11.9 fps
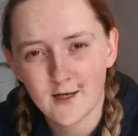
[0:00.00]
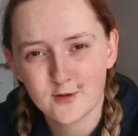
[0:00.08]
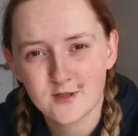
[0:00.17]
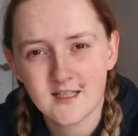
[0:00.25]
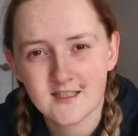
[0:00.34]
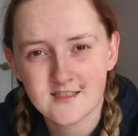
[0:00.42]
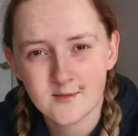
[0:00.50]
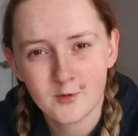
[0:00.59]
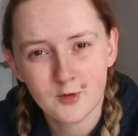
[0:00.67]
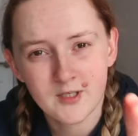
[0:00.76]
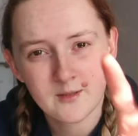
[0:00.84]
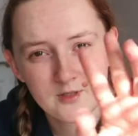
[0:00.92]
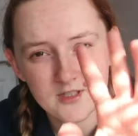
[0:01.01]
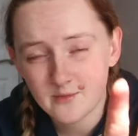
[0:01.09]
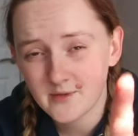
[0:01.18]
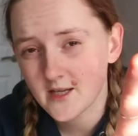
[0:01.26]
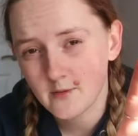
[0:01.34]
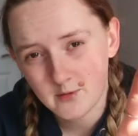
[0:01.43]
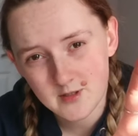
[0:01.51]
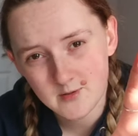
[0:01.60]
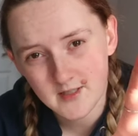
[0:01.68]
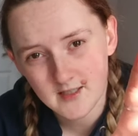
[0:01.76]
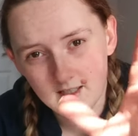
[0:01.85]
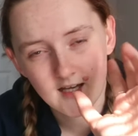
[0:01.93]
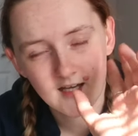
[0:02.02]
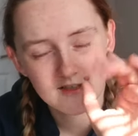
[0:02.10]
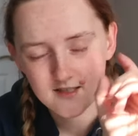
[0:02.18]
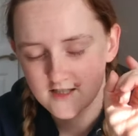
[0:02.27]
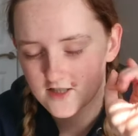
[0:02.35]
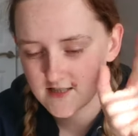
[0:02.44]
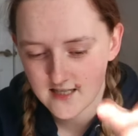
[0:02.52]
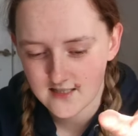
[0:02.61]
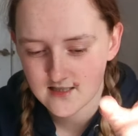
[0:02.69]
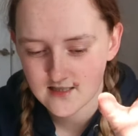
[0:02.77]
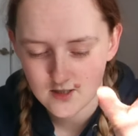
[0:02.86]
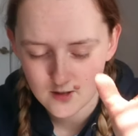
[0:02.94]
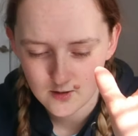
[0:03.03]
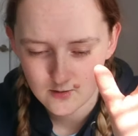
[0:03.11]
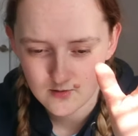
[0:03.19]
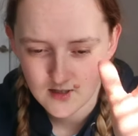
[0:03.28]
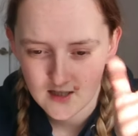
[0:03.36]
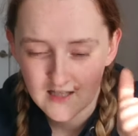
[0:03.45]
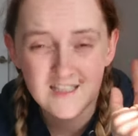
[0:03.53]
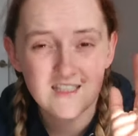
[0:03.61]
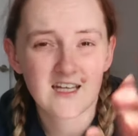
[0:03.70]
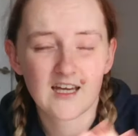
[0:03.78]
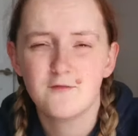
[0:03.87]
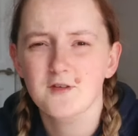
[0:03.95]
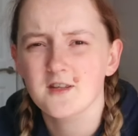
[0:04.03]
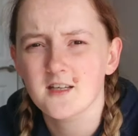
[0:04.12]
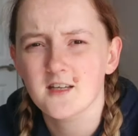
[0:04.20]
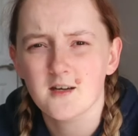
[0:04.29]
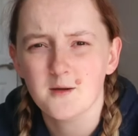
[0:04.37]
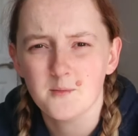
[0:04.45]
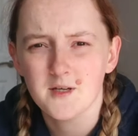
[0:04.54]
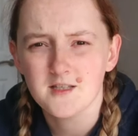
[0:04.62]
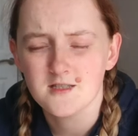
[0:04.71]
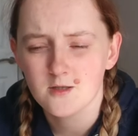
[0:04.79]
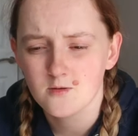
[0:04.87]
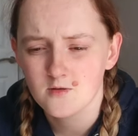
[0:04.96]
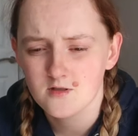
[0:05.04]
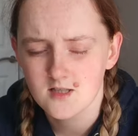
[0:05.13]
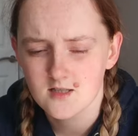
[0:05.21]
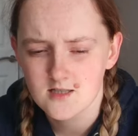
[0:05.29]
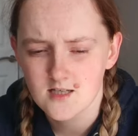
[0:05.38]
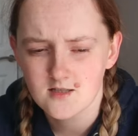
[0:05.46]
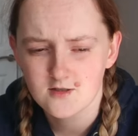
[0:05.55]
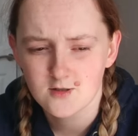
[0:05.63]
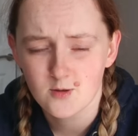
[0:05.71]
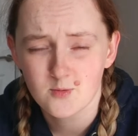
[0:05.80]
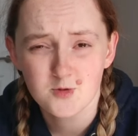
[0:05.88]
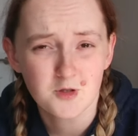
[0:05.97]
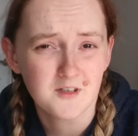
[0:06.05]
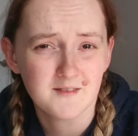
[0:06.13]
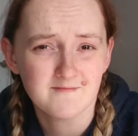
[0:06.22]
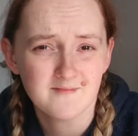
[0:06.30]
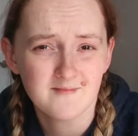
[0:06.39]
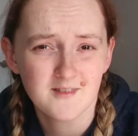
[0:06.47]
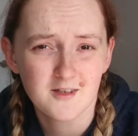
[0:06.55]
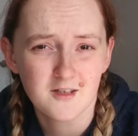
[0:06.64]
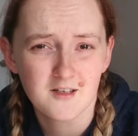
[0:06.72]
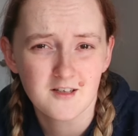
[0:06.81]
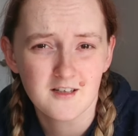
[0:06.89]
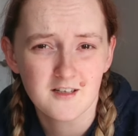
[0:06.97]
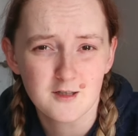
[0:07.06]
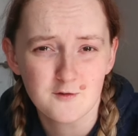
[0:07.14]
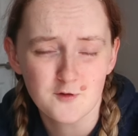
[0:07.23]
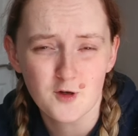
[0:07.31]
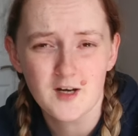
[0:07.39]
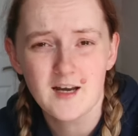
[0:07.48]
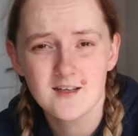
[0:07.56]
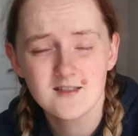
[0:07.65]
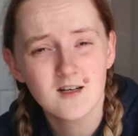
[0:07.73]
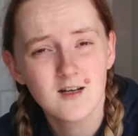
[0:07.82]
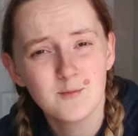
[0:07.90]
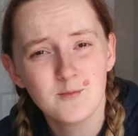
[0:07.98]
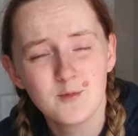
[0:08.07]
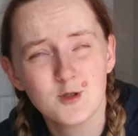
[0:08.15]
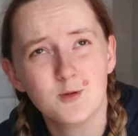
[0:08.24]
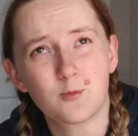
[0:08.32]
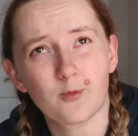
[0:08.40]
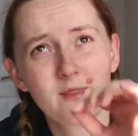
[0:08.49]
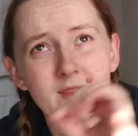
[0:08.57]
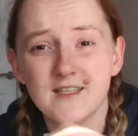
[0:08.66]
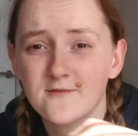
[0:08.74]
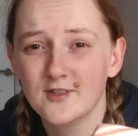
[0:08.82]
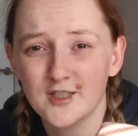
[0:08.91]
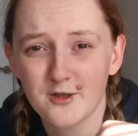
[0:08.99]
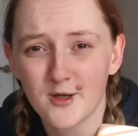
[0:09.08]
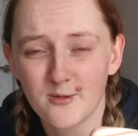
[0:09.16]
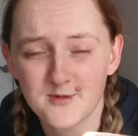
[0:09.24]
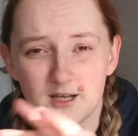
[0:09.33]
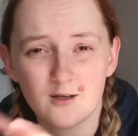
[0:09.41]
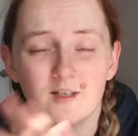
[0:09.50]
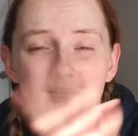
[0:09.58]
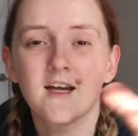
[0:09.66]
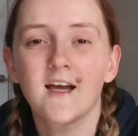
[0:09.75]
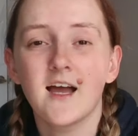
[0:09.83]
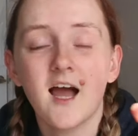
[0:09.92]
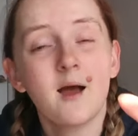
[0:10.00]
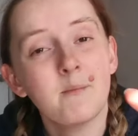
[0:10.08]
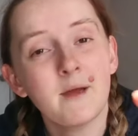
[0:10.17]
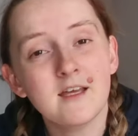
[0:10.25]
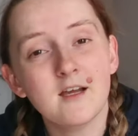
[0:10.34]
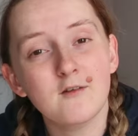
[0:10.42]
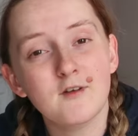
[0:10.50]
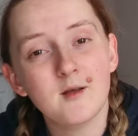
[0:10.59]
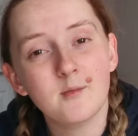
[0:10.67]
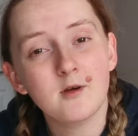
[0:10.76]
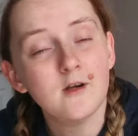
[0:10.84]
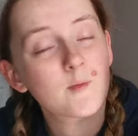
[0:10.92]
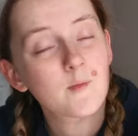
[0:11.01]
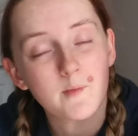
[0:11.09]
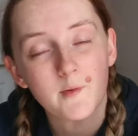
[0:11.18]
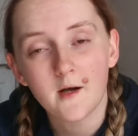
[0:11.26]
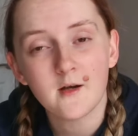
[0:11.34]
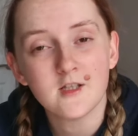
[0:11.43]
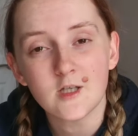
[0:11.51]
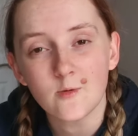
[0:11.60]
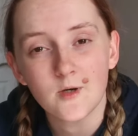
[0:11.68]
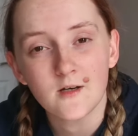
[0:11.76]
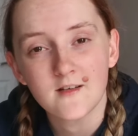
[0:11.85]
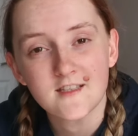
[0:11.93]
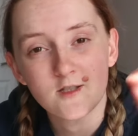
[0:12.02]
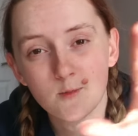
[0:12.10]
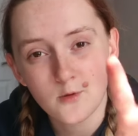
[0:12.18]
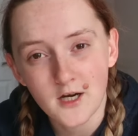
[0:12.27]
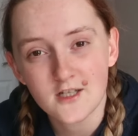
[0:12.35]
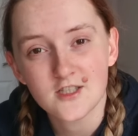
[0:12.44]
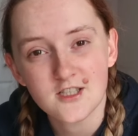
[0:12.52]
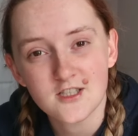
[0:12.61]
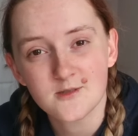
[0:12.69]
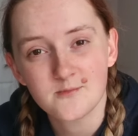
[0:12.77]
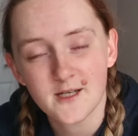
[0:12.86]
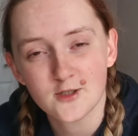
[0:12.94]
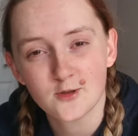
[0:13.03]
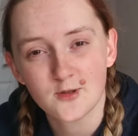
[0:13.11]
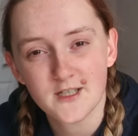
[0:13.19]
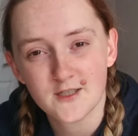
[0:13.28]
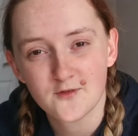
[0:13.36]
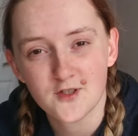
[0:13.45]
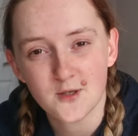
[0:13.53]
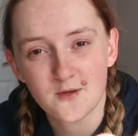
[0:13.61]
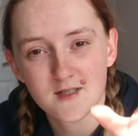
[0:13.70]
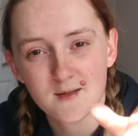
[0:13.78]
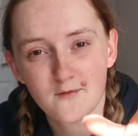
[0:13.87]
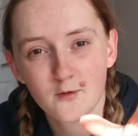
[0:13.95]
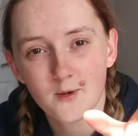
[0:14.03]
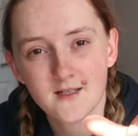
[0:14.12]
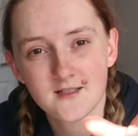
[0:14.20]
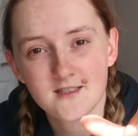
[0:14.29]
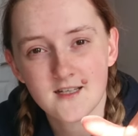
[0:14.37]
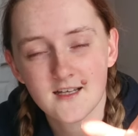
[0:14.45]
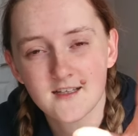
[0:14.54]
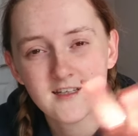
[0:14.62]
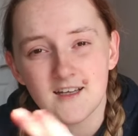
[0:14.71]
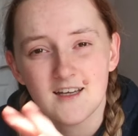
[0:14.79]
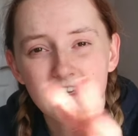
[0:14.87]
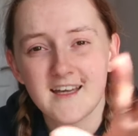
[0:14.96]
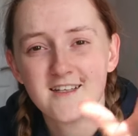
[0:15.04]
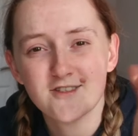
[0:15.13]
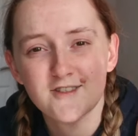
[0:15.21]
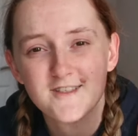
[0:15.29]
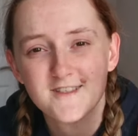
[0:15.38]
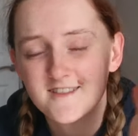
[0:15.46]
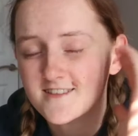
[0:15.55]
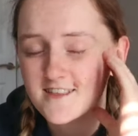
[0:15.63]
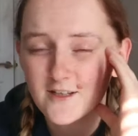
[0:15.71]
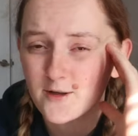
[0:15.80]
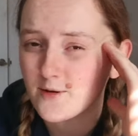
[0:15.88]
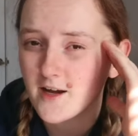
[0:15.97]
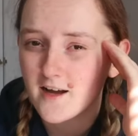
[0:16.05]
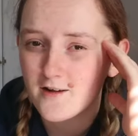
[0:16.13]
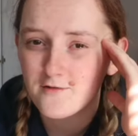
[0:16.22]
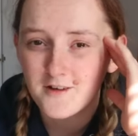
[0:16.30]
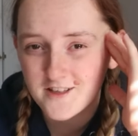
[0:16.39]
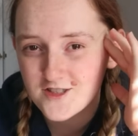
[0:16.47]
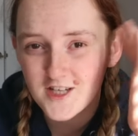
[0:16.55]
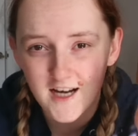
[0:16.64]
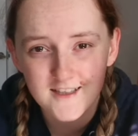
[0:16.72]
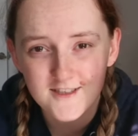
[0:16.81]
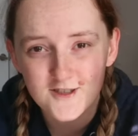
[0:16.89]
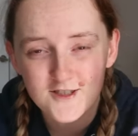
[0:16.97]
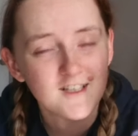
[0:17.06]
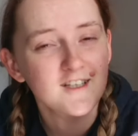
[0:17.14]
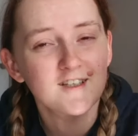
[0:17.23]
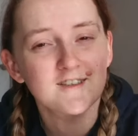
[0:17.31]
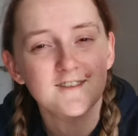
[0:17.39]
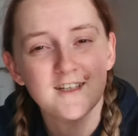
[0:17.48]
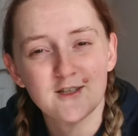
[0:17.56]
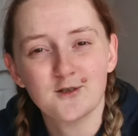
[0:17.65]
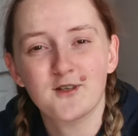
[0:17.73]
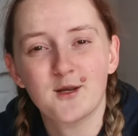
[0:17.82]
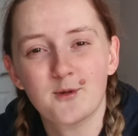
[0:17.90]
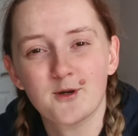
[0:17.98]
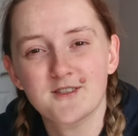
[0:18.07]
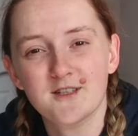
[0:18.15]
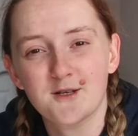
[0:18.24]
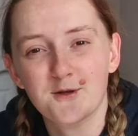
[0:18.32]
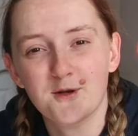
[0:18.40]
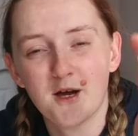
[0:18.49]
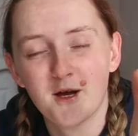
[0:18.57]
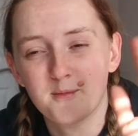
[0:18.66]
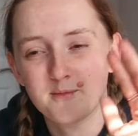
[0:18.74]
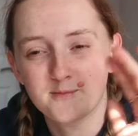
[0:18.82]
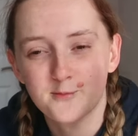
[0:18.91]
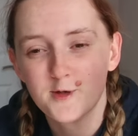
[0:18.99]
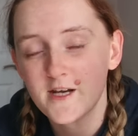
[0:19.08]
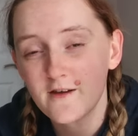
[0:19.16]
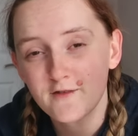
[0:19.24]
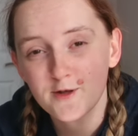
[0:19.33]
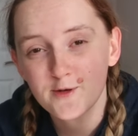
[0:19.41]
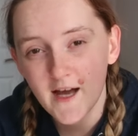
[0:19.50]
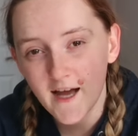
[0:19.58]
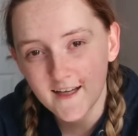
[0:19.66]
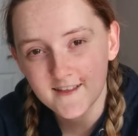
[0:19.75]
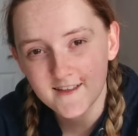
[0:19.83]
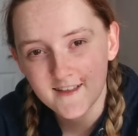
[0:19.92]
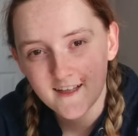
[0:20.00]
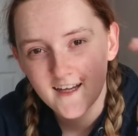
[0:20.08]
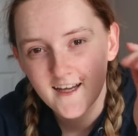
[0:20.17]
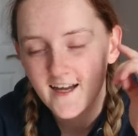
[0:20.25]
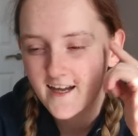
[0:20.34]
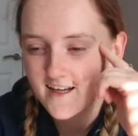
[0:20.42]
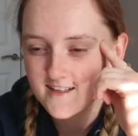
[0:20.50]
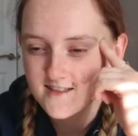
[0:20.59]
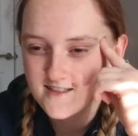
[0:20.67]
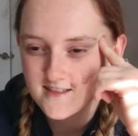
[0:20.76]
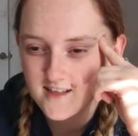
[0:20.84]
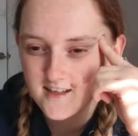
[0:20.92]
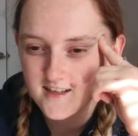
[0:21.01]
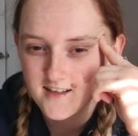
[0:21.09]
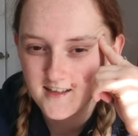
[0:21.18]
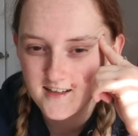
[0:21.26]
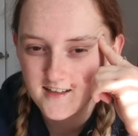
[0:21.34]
out on Saturday morning, but something came up this week and I just had to delay everything um, until the Sunday. So I'm sorry that you've got less time between when this video comes out. I'm making a flip book, but don't worry, there's no pressure to make sure each video is done for Wednesday. It's just, you know, a fun challenge. So get your flip books done um, whenever you can, and uh,